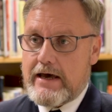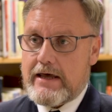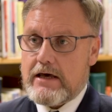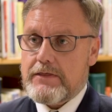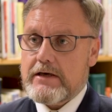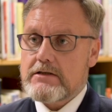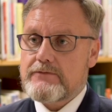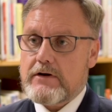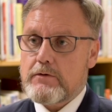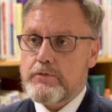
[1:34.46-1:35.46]
And I think
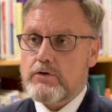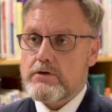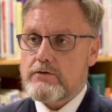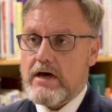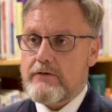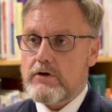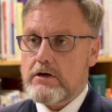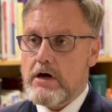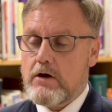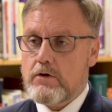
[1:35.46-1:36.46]
it's very important to have a
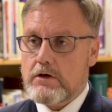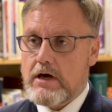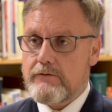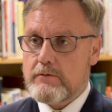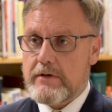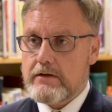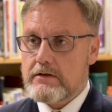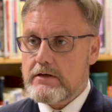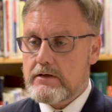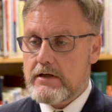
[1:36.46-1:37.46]
whole
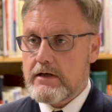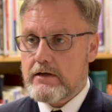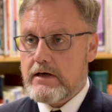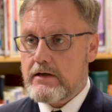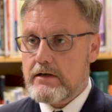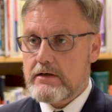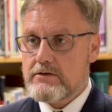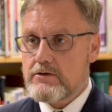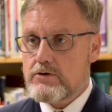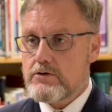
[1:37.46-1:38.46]
government and
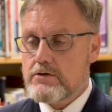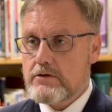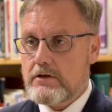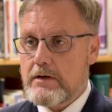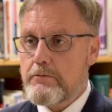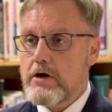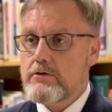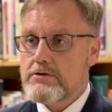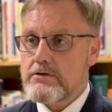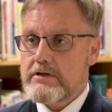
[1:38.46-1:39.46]
institutional
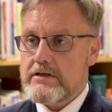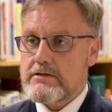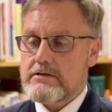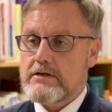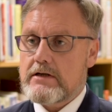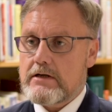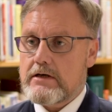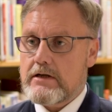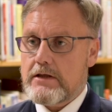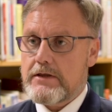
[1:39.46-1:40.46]
approach to this.
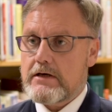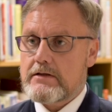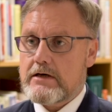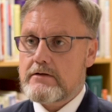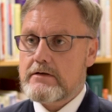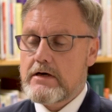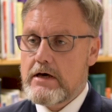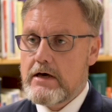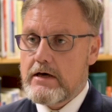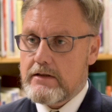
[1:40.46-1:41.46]
And I think
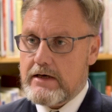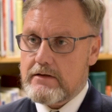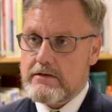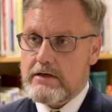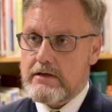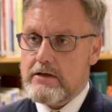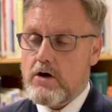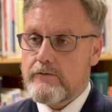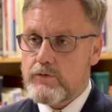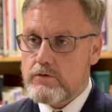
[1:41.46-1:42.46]
that the
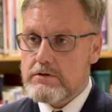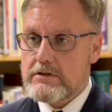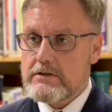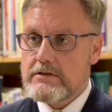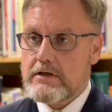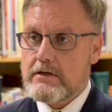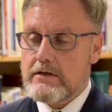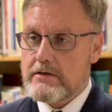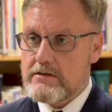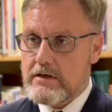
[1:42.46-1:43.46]
armed forces
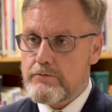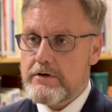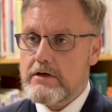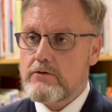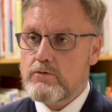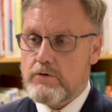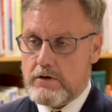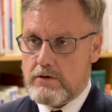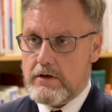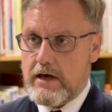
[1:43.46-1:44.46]
and SIPRI could
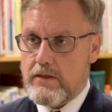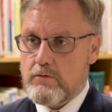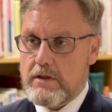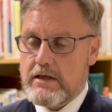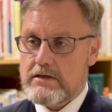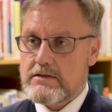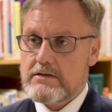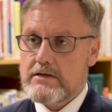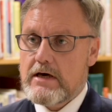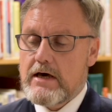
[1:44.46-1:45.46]
work together with this.